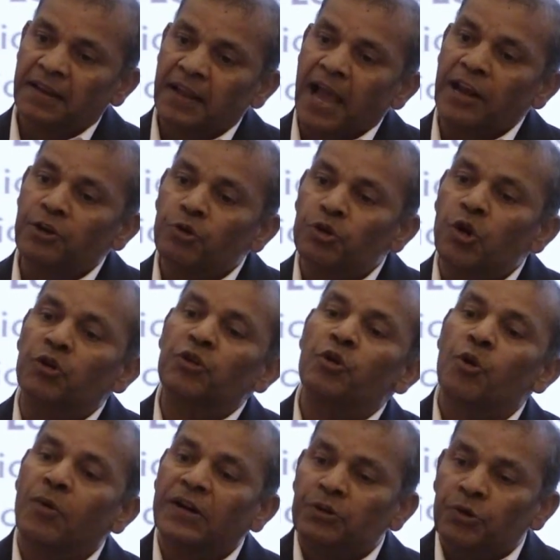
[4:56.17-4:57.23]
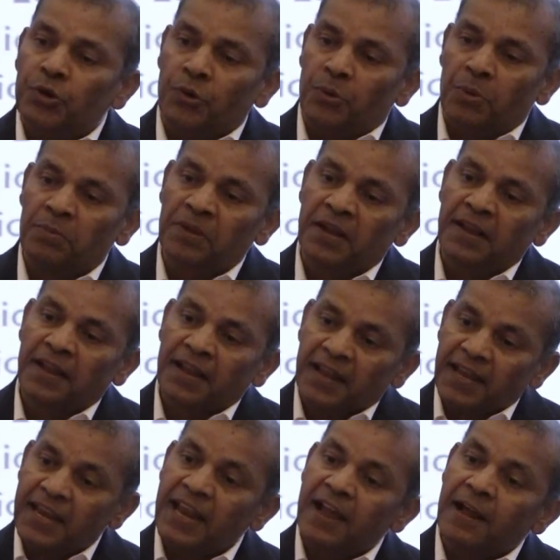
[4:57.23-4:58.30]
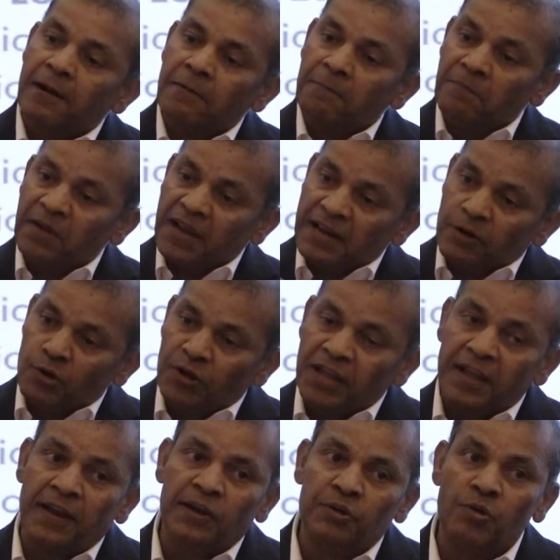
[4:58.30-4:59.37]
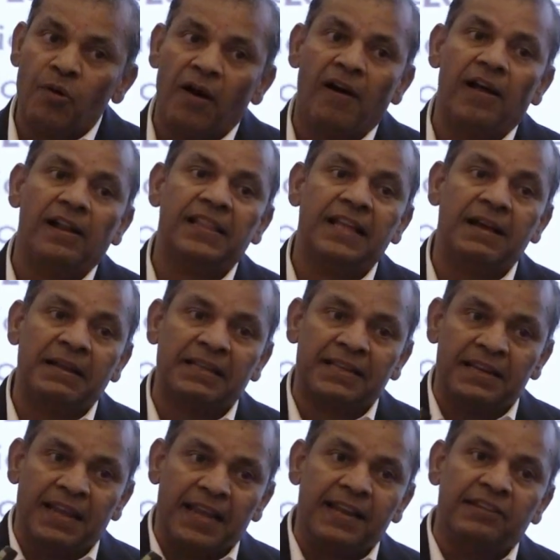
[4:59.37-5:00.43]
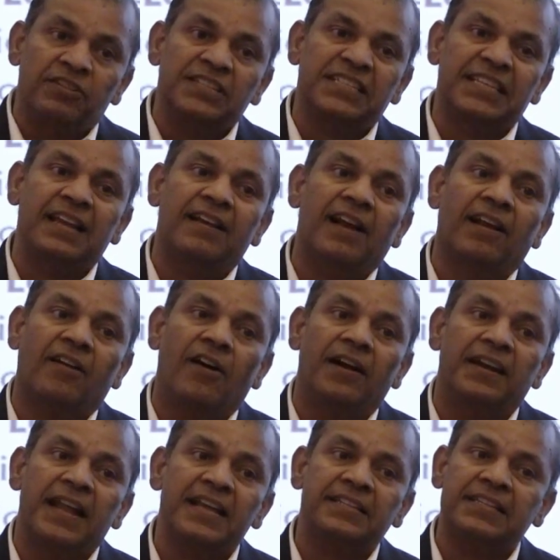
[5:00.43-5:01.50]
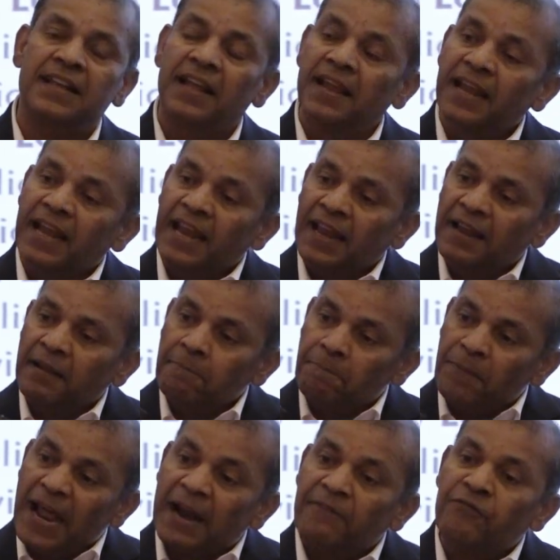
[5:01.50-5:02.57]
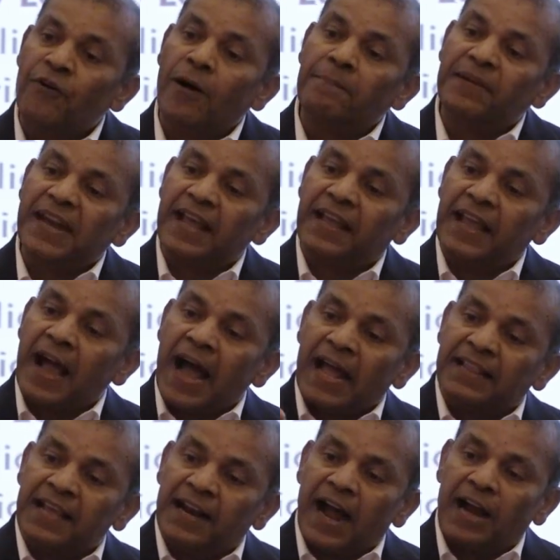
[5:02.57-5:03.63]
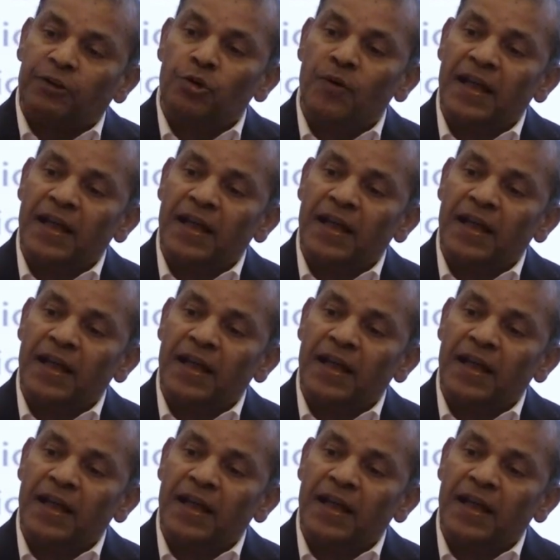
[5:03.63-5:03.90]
and you don't know what to do. Here, looking into all that into single context, Platform take either auto